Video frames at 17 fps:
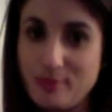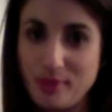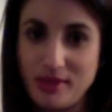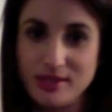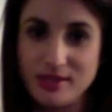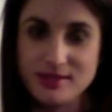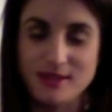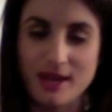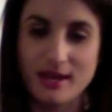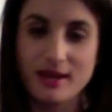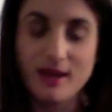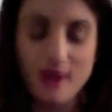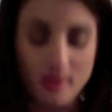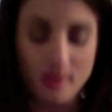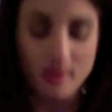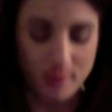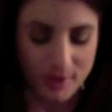the pink
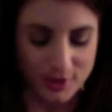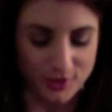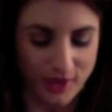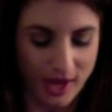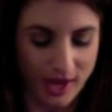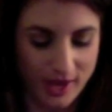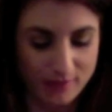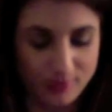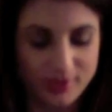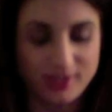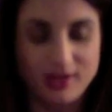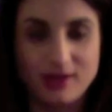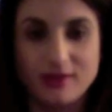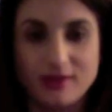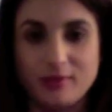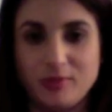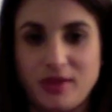side, but you can put it
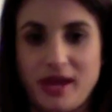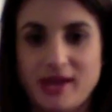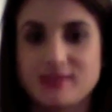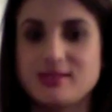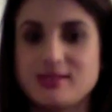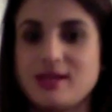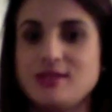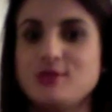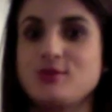on the black side.